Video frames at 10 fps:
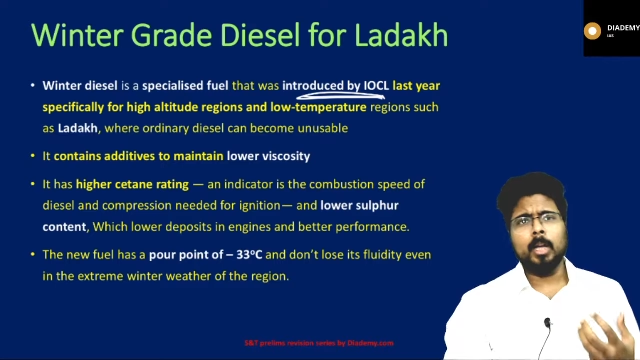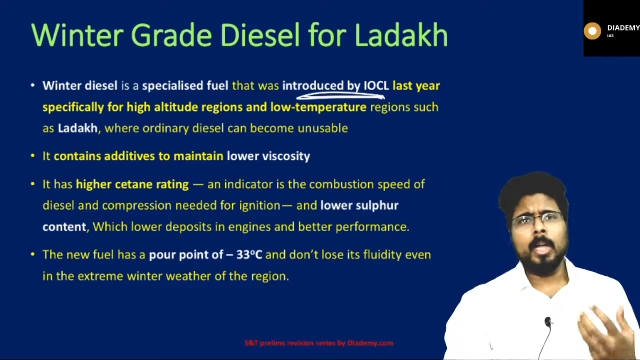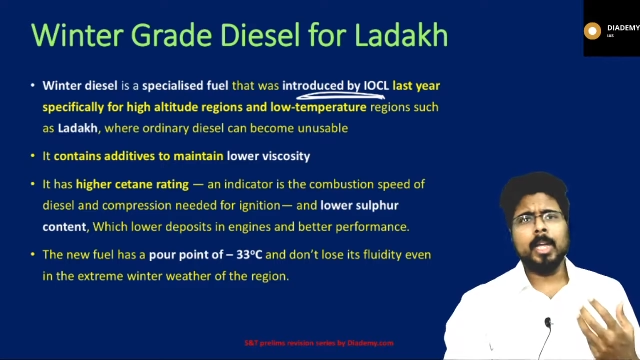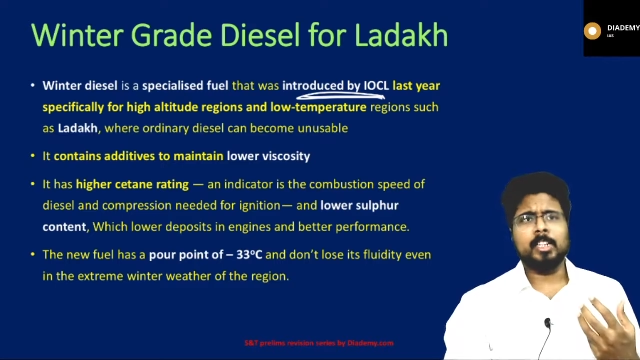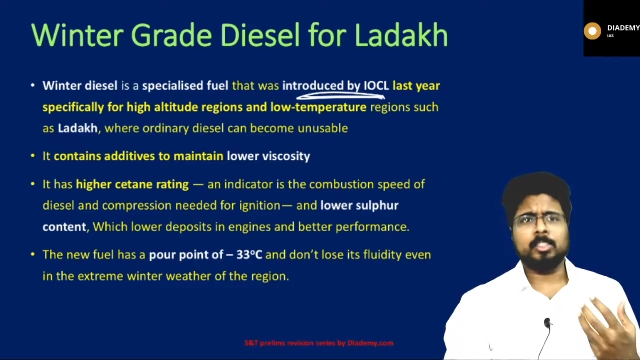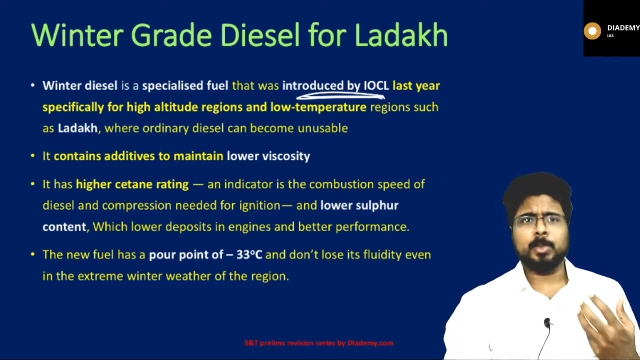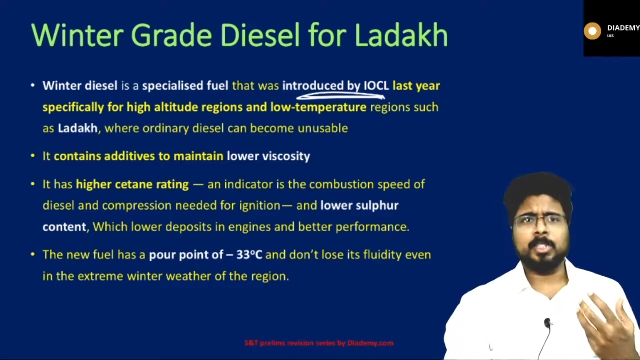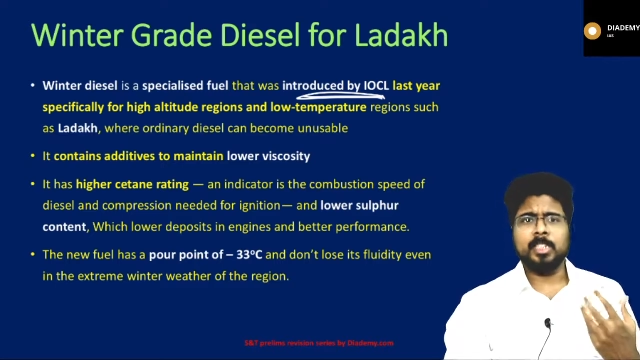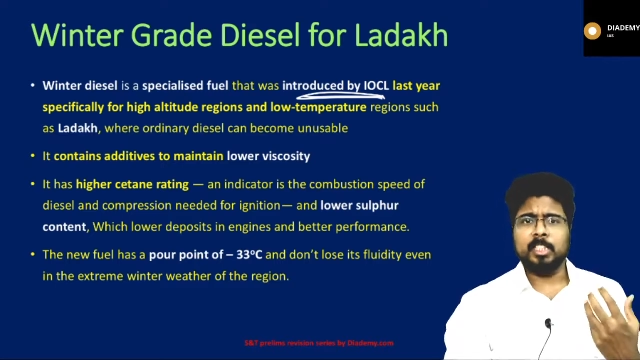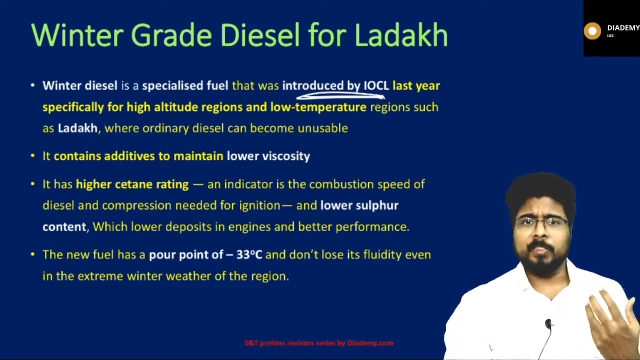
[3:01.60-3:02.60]
in
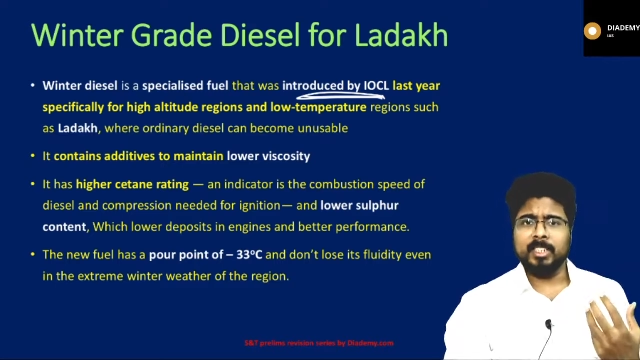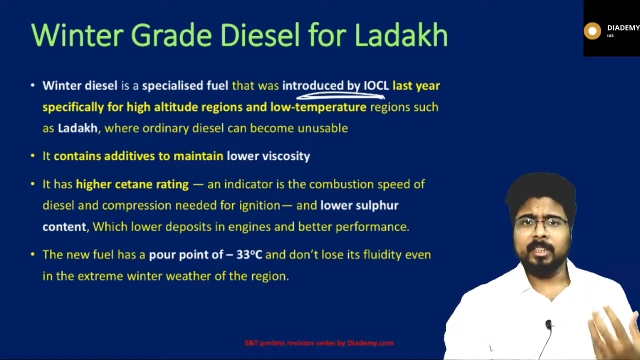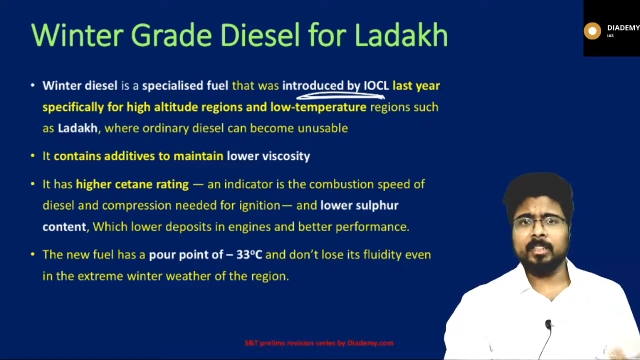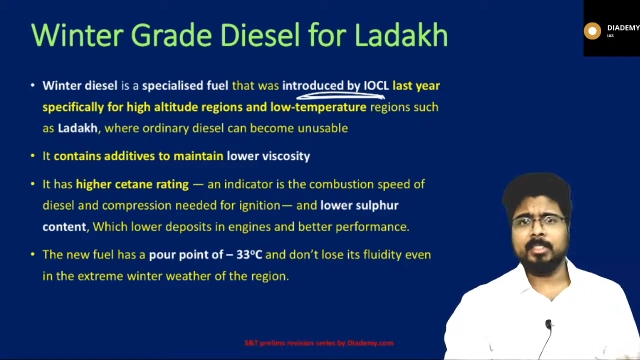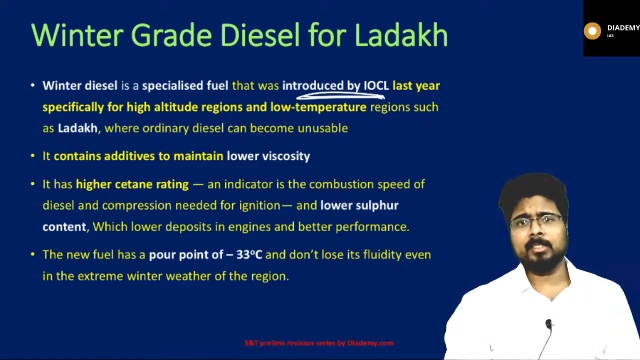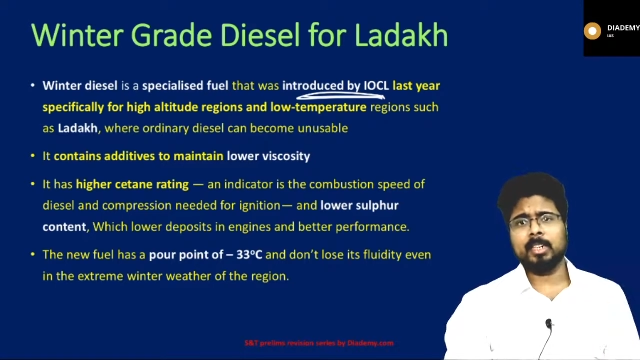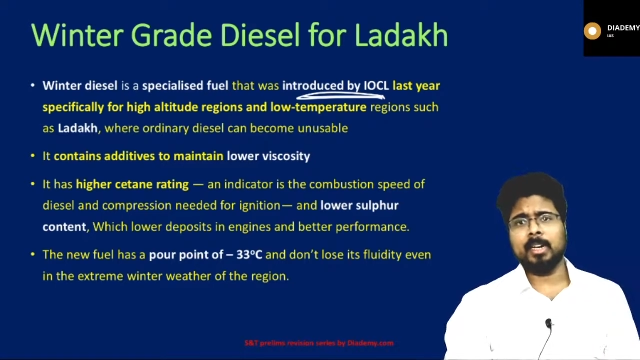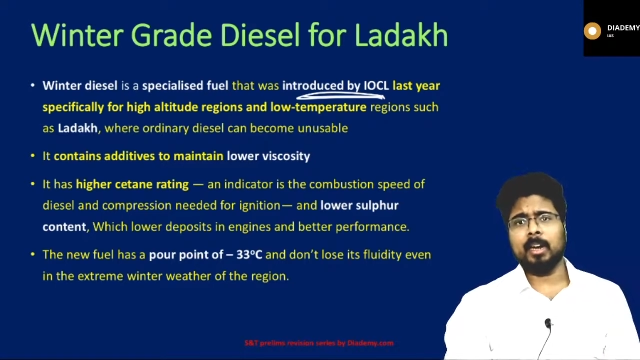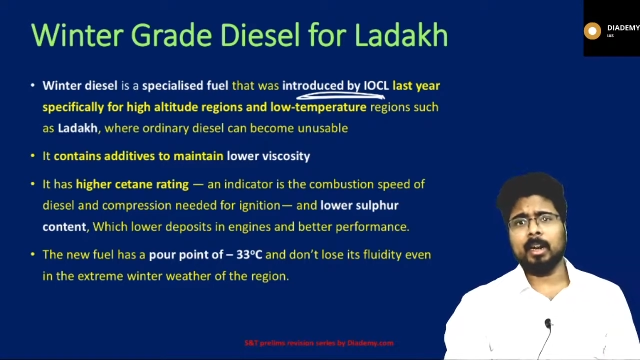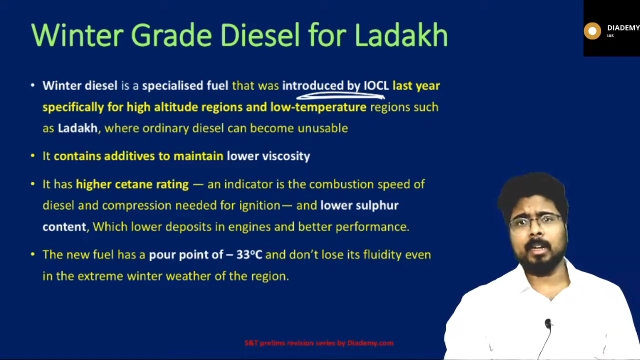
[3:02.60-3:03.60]
especially in the winter regions like
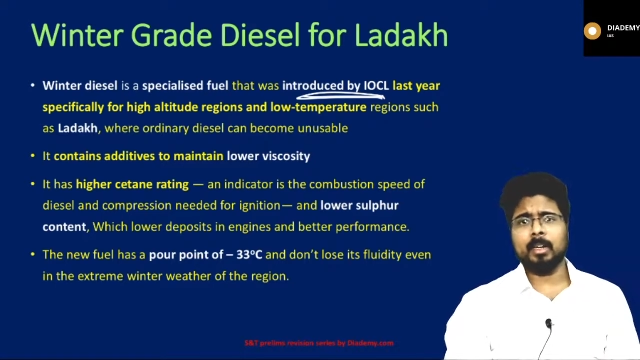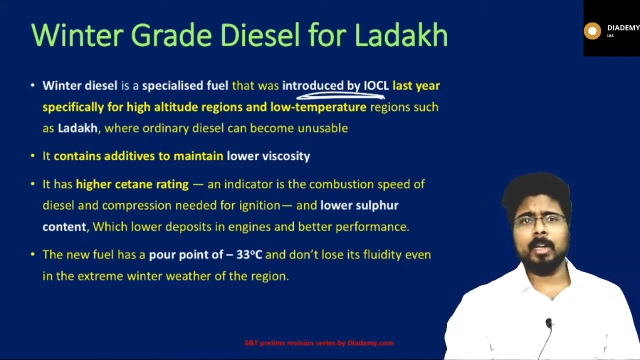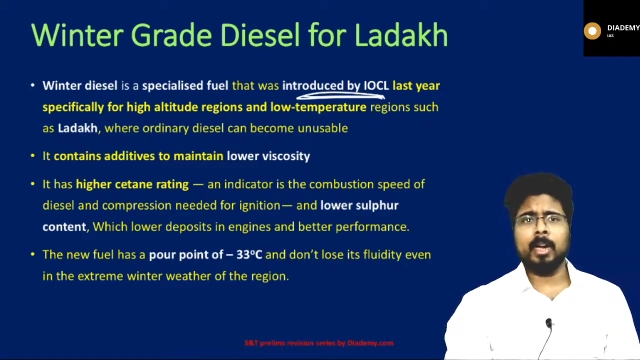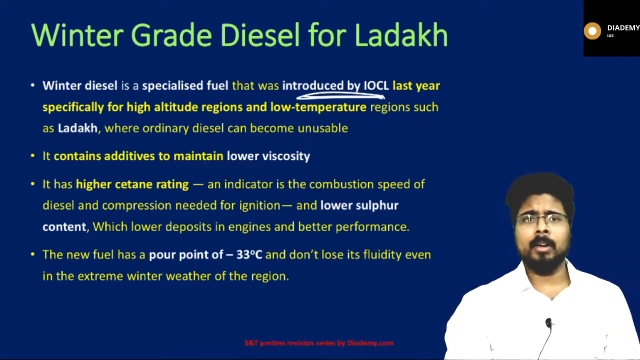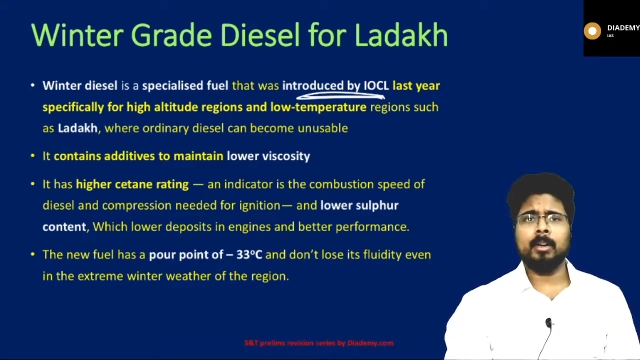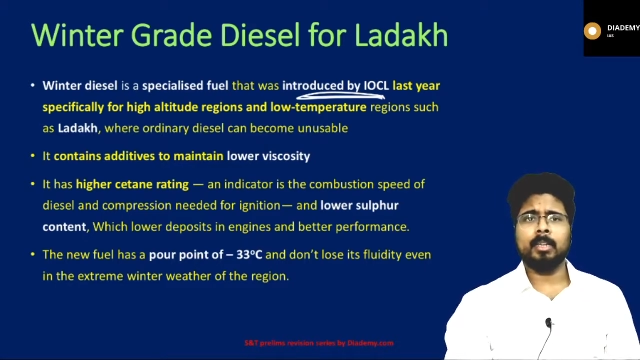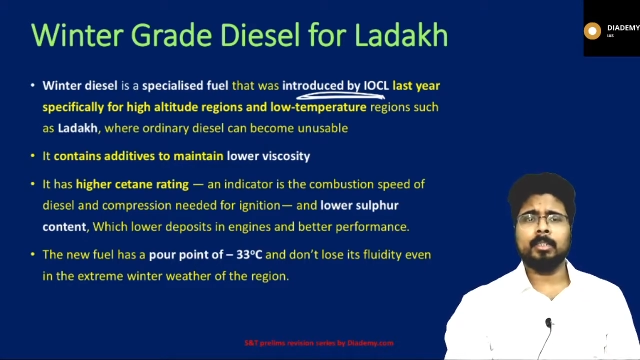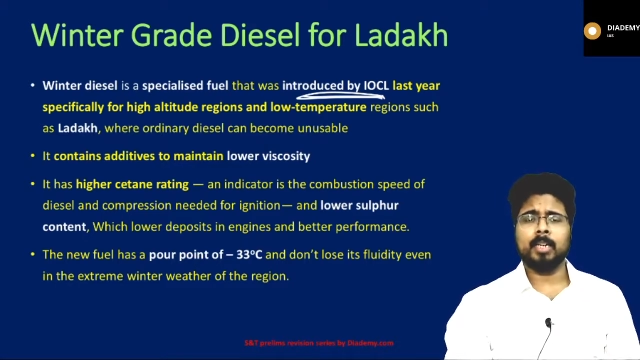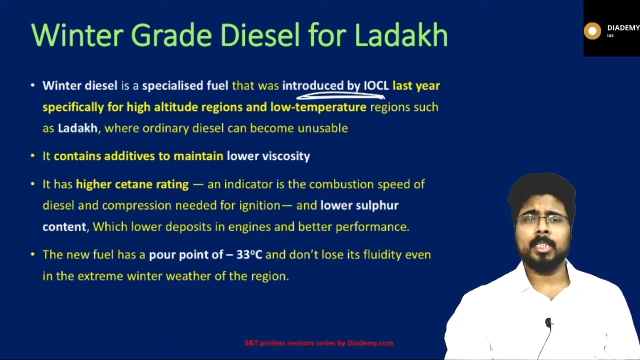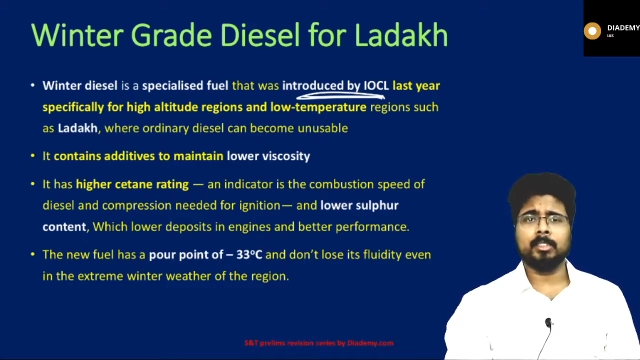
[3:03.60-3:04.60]
Ladakh and other
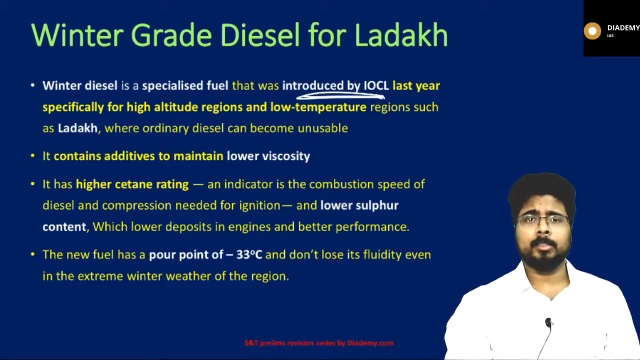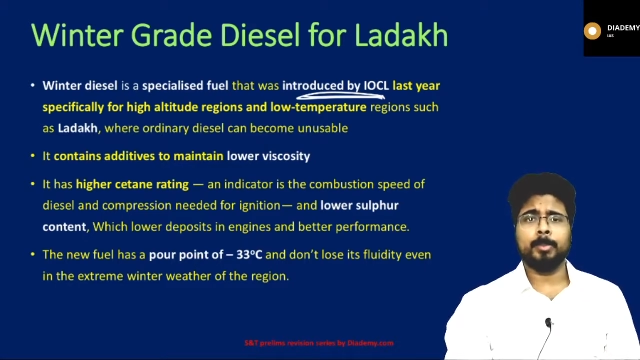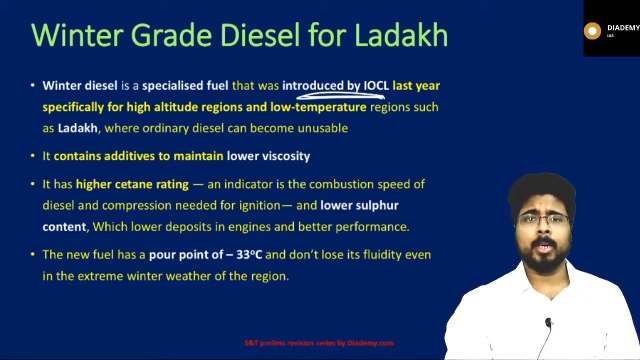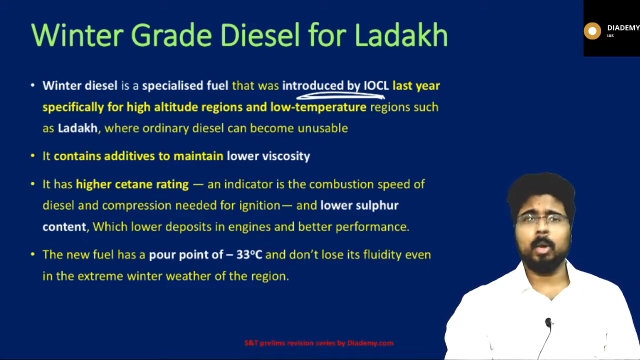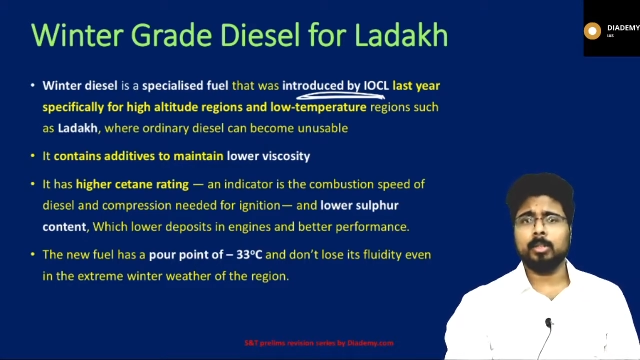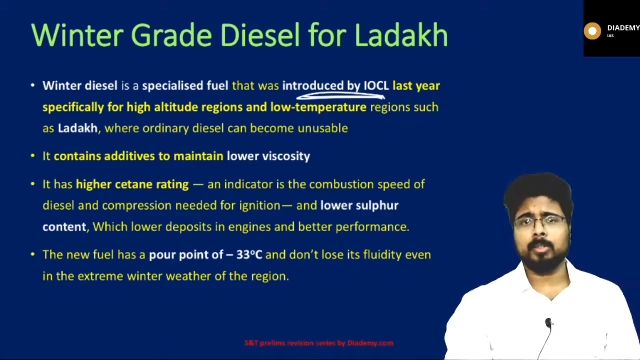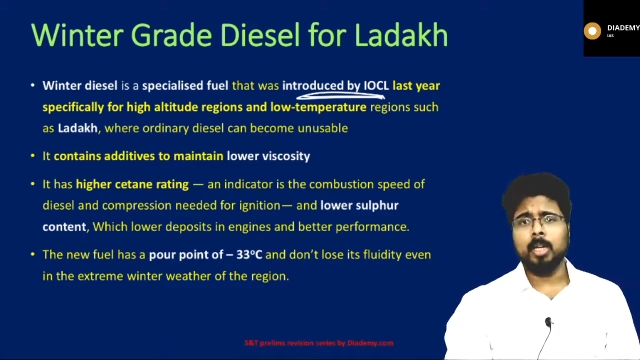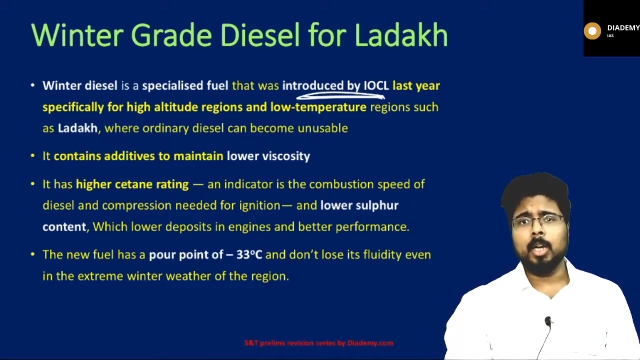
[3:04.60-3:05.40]
regions because